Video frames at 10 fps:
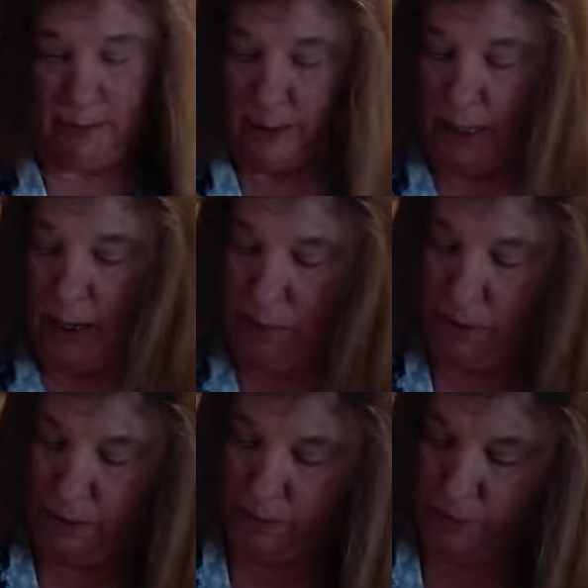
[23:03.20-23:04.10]
it up.
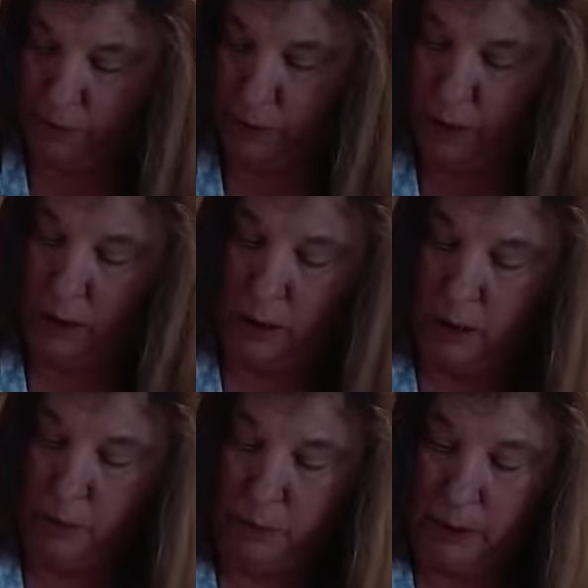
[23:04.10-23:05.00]

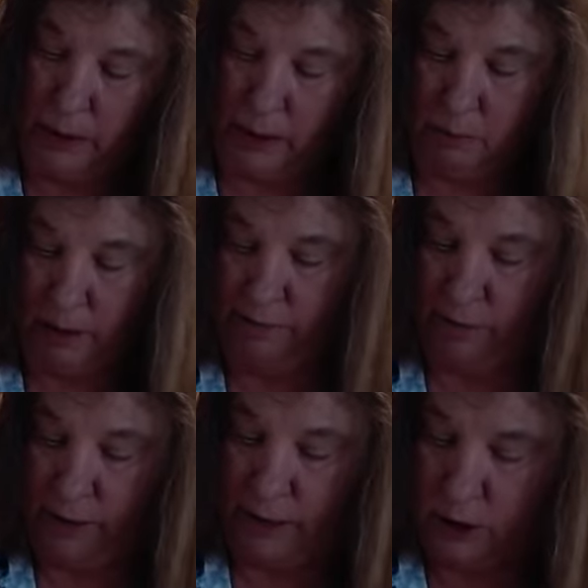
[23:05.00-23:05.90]
Put it in my
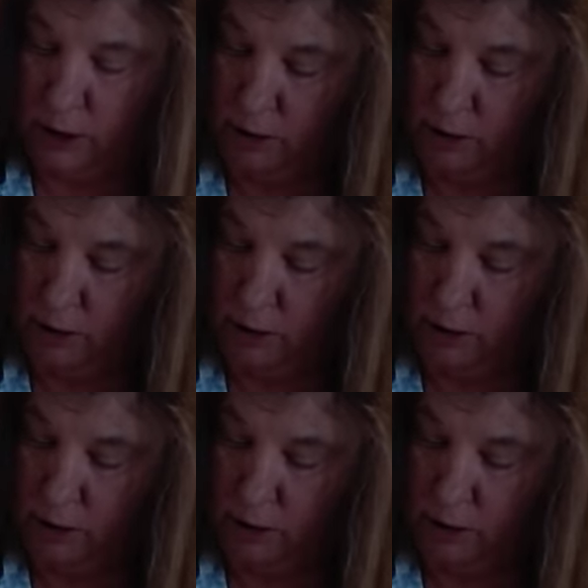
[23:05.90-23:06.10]
fridge.